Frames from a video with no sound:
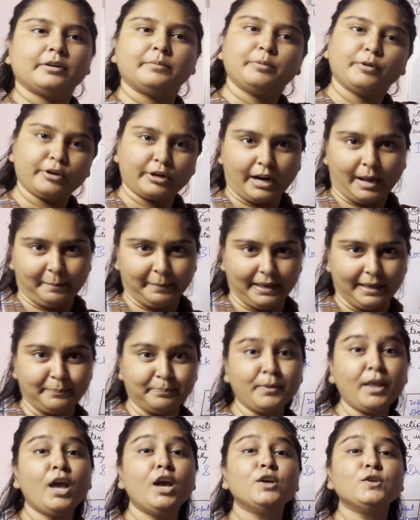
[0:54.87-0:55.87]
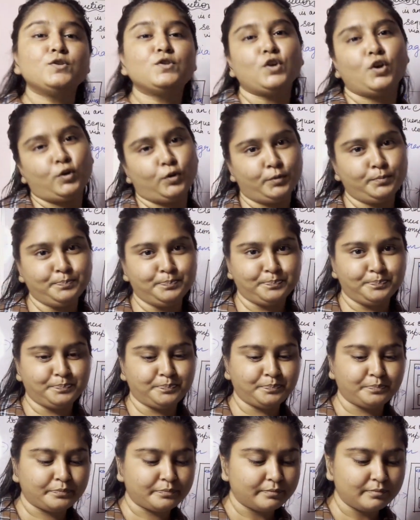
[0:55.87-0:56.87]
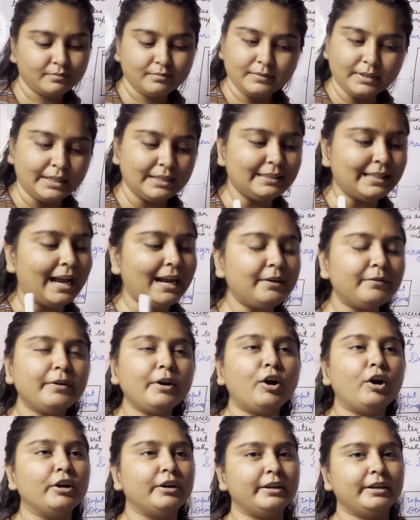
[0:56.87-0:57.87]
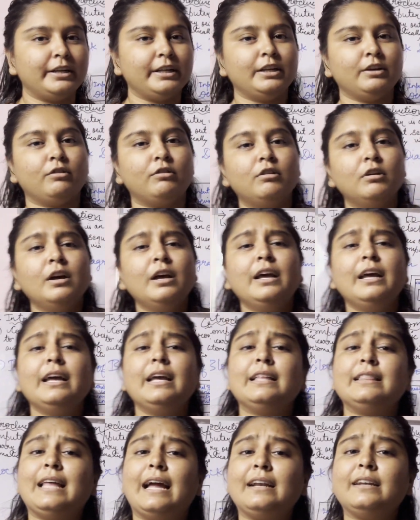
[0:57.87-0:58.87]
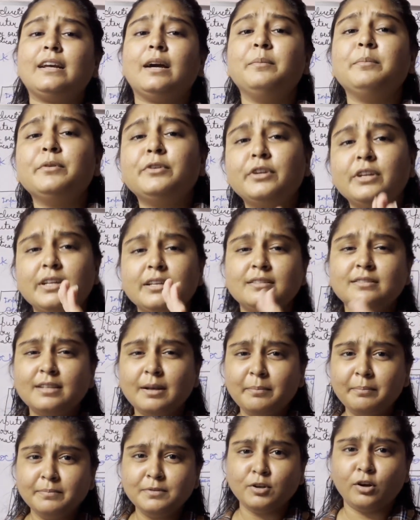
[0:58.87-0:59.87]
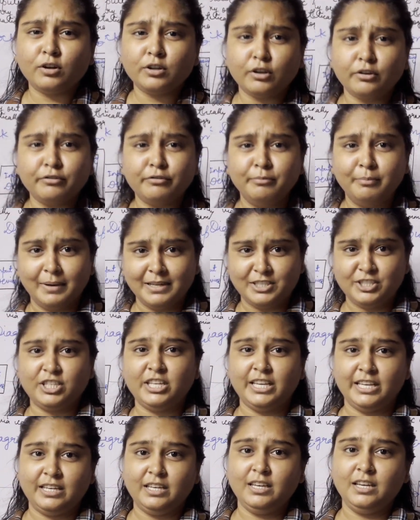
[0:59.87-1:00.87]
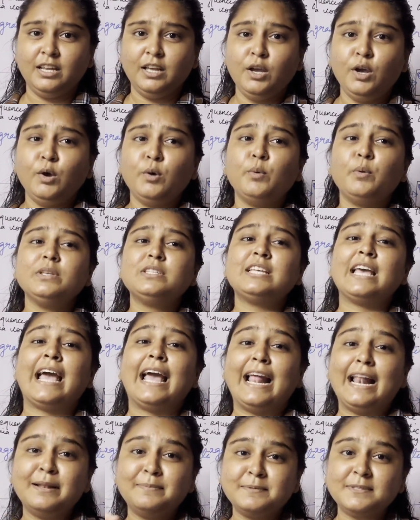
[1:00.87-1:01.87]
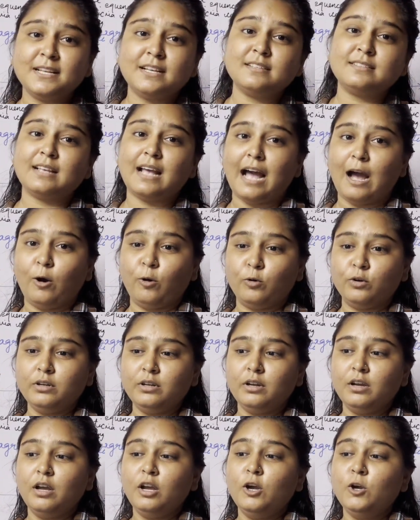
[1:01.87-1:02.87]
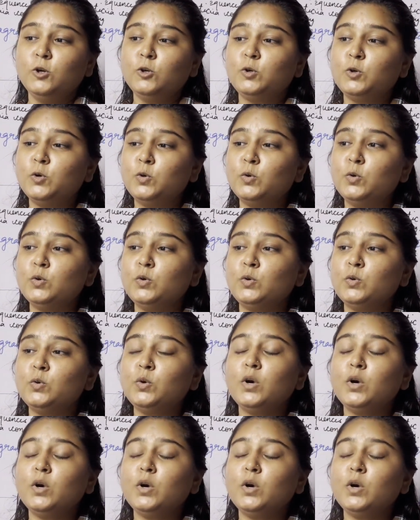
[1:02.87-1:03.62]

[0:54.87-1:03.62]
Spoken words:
programming. So that we already know that computer is some sort of machine which helps us out to do